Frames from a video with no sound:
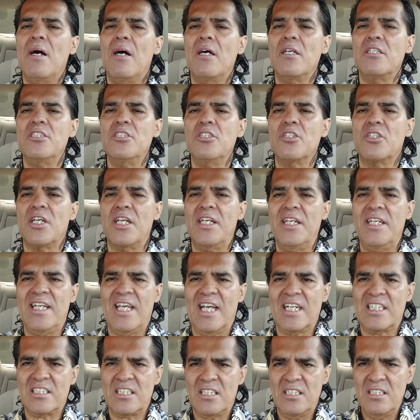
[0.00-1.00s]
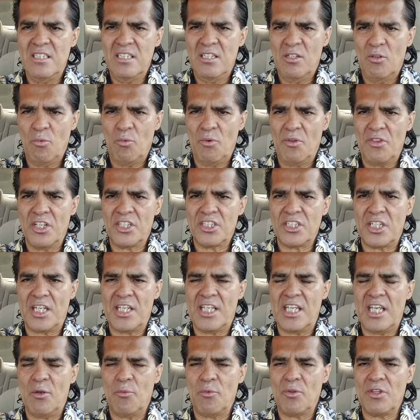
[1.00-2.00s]
you connect with
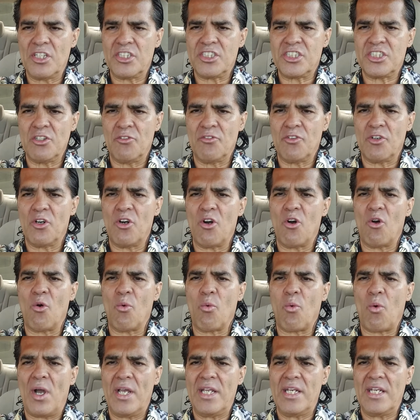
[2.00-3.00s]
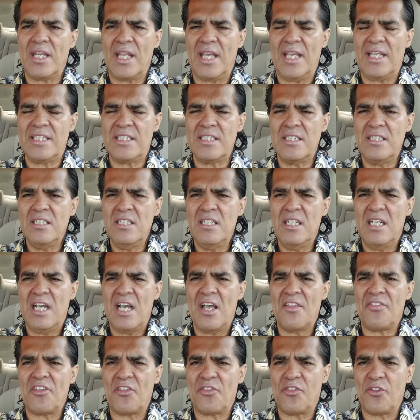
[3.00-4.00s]
a silver or white light
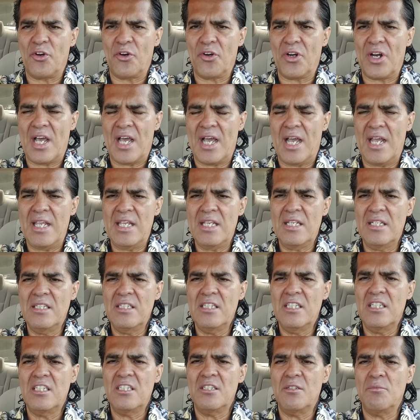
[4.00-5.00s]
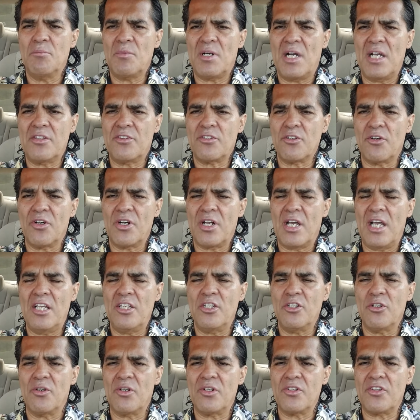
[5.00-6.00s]
at the third eye, my third eye,
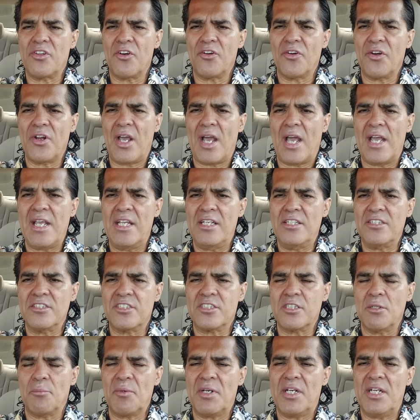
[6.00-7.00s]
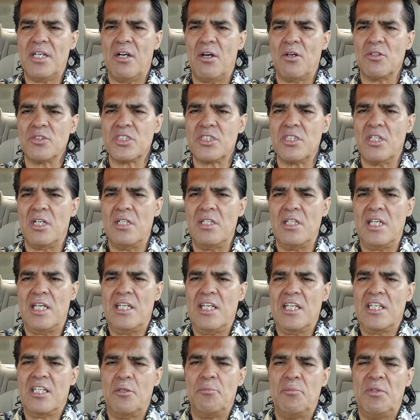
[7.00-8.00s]
your third eye, and somebody else, and
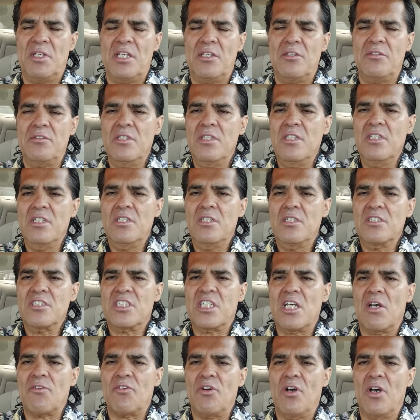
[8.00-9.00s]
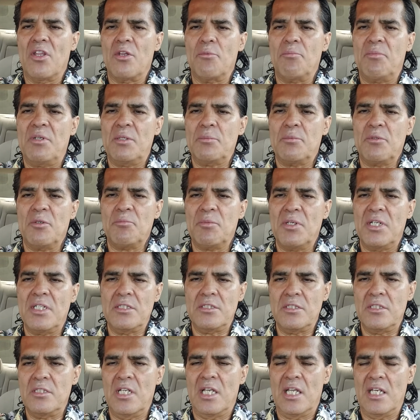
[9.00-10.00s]
it could be several other people, but
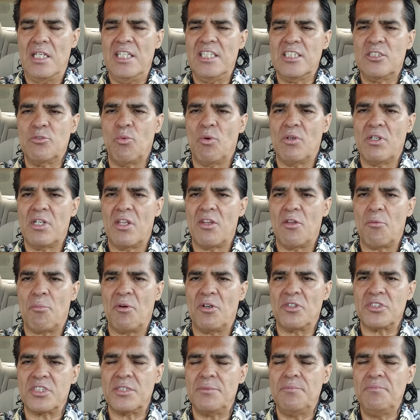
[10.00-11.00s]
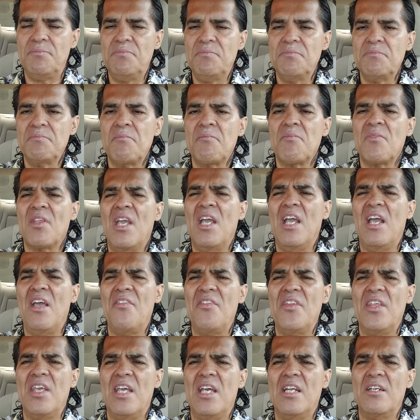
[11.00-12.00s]
at least one other person. And
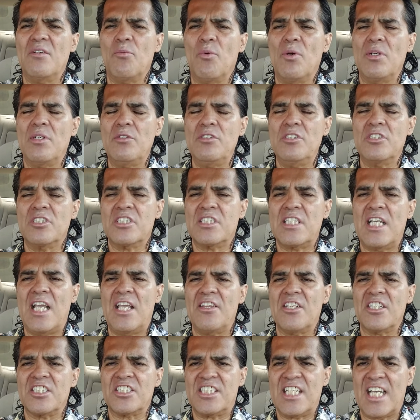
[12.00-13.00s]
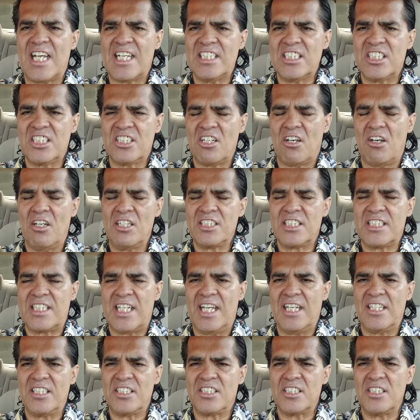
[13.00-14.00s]
then when you say the second
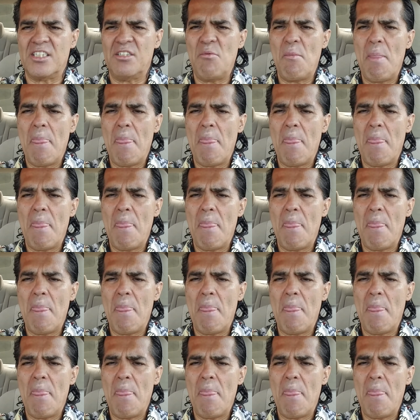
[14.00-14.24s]
stanza,